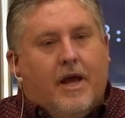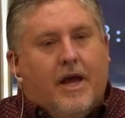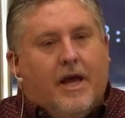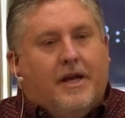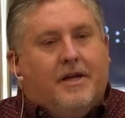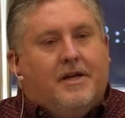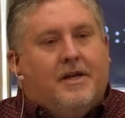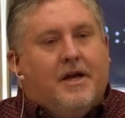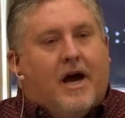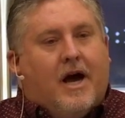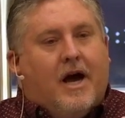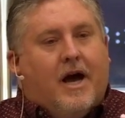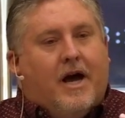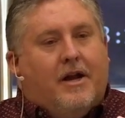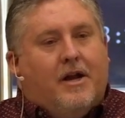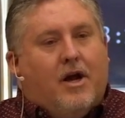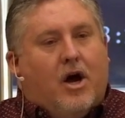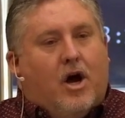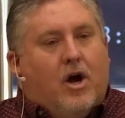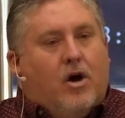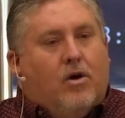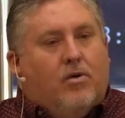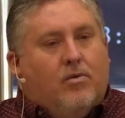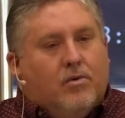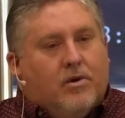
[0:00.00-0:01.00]
He died
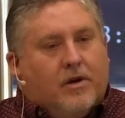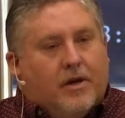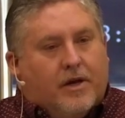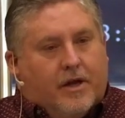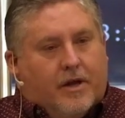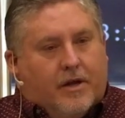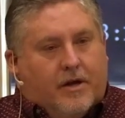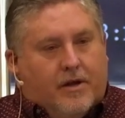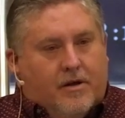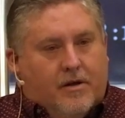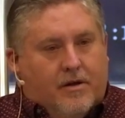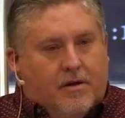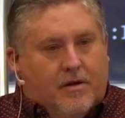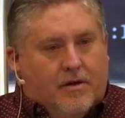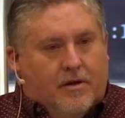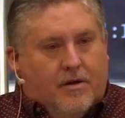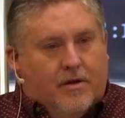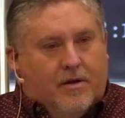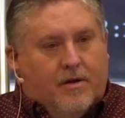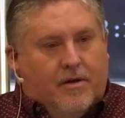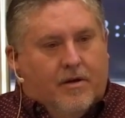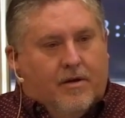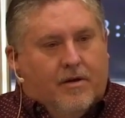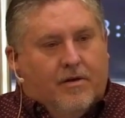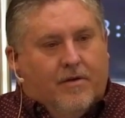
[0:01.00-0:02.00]
only
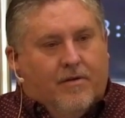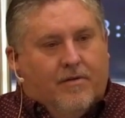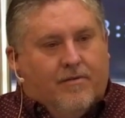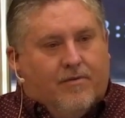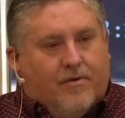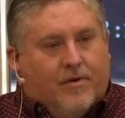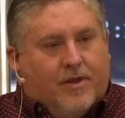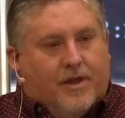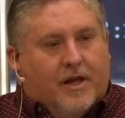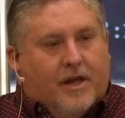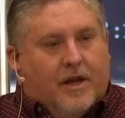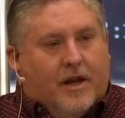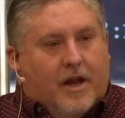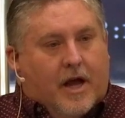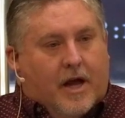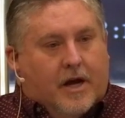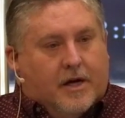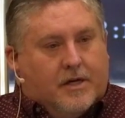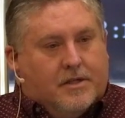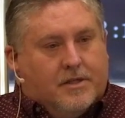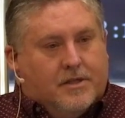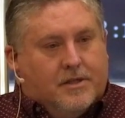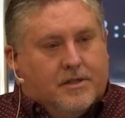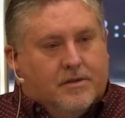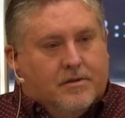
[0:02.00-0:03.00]
for the
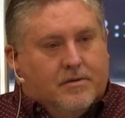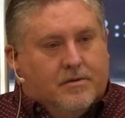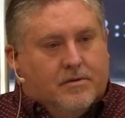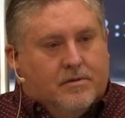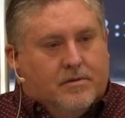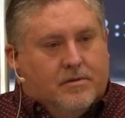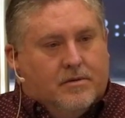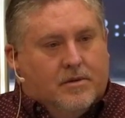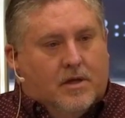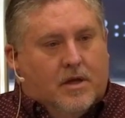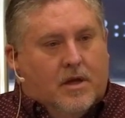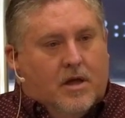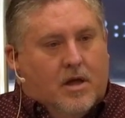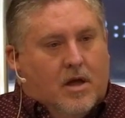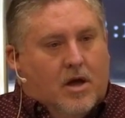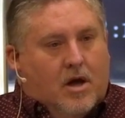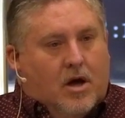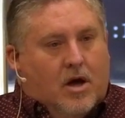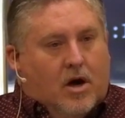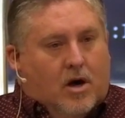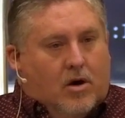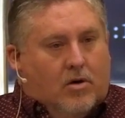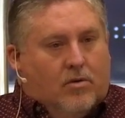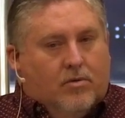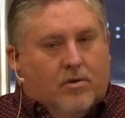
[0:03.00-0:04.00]
elect,
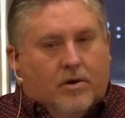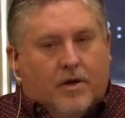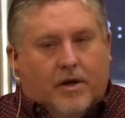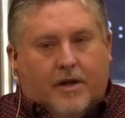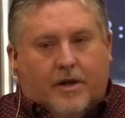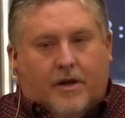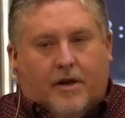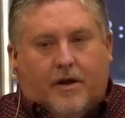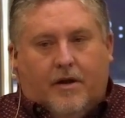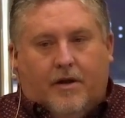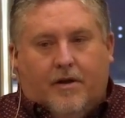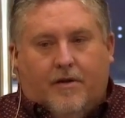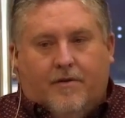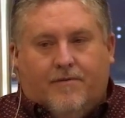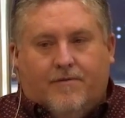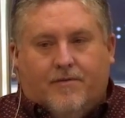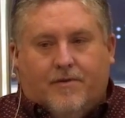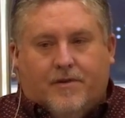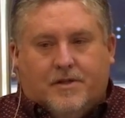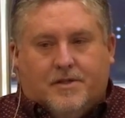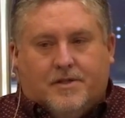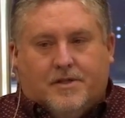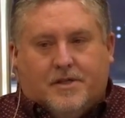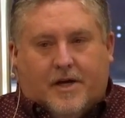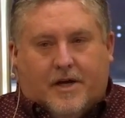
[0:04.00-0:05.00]
only
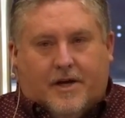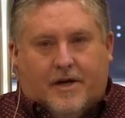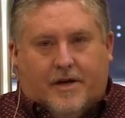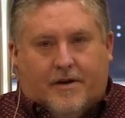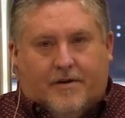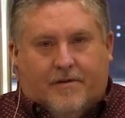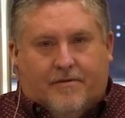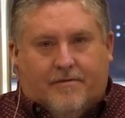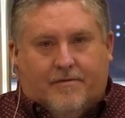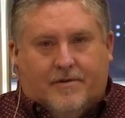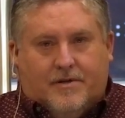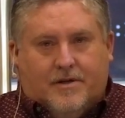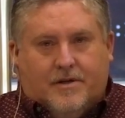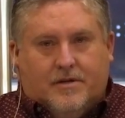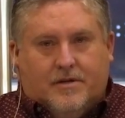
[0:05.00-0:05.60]
for the saved.